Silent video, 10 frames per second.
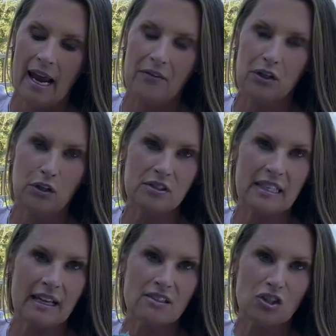And the new
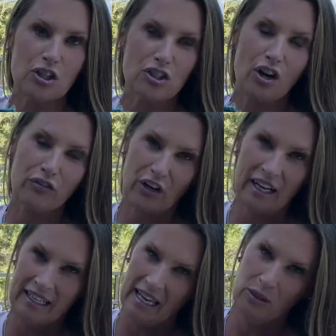skein starts over
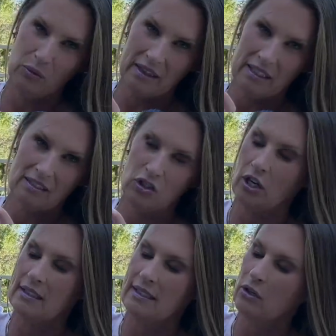again with this
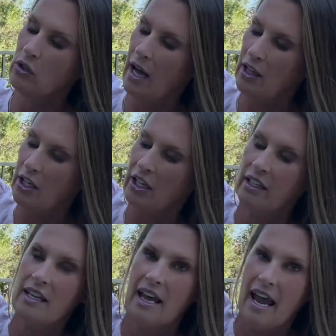dark teal color
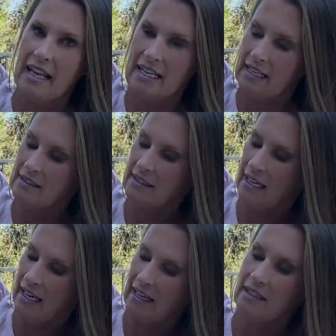and ends
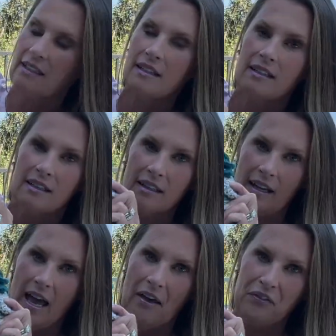again
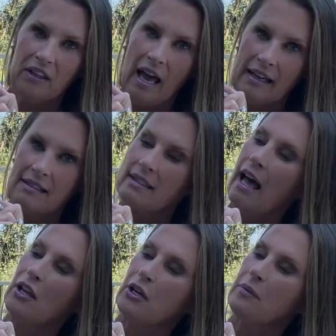at the lightest
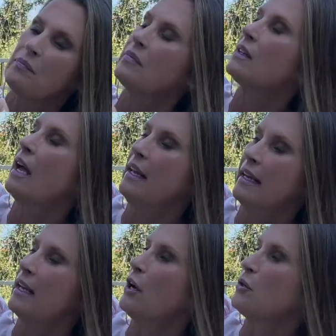color. And
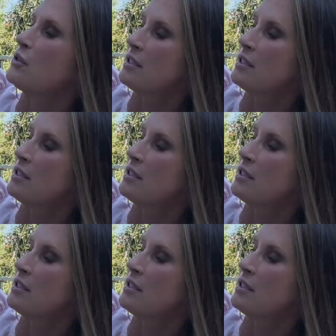it goes